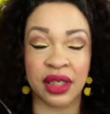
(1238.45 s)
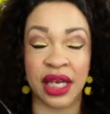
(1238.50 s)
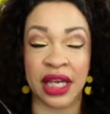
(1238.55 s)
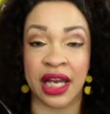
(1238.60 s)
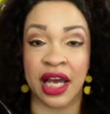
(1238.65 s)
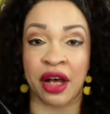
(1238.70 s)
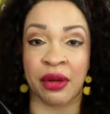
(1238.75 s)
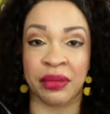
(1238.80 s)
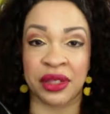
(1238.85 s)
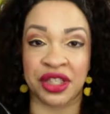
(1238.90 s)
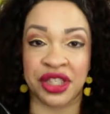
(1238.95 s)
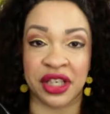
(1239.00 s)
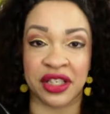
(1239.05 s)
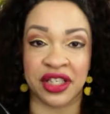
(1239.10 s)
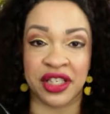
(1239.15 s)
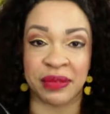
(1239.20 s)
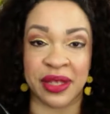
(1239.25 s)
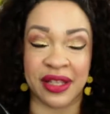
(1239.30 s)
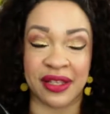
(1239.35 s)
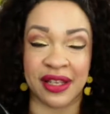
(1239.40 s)
at
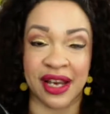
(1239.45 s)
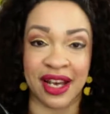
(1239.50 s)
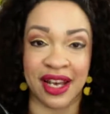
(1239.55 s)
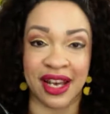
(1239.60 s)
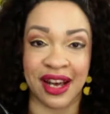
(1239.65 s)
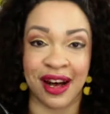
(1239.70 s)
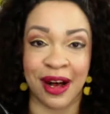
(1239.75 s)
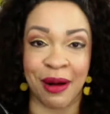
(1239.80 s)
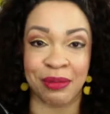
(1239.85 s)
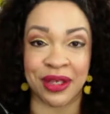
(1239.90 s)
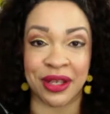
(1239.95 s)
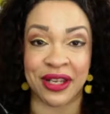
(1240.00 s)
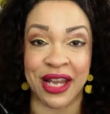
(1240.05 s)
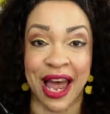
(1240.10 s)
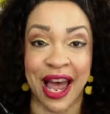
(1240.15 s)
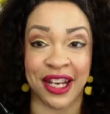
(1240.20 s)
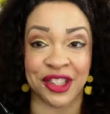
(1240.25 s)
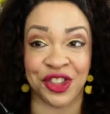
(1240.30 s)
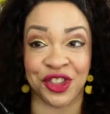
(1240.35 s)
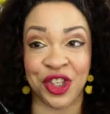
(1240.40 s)

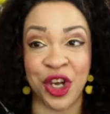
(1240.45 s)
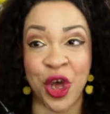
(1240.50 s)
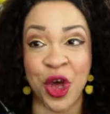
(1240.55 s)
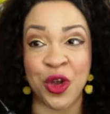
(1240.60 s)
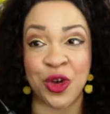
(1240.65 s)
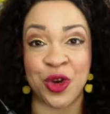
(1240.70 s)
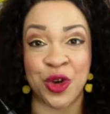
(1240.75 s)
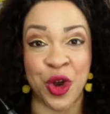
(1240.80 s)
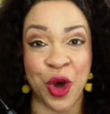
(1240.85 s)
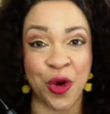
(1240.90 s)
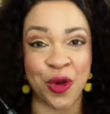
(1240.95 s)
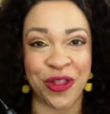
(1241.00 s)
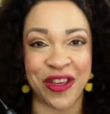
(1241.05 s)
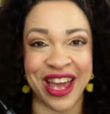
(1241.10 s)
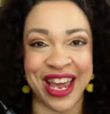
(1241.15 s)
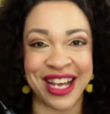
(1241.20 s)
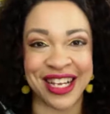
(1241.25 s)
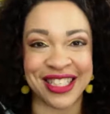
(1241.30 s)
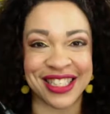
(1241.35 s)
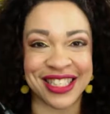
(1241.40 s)
lmichellesmith.com/no
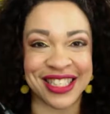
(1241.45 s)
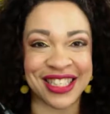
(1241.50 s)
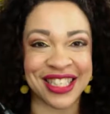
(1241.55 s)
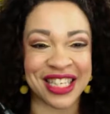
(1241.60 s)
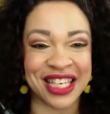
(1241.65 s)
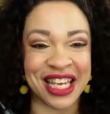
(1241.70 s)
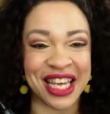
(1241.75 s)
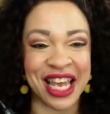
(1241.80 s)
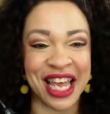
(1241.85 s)
thanks,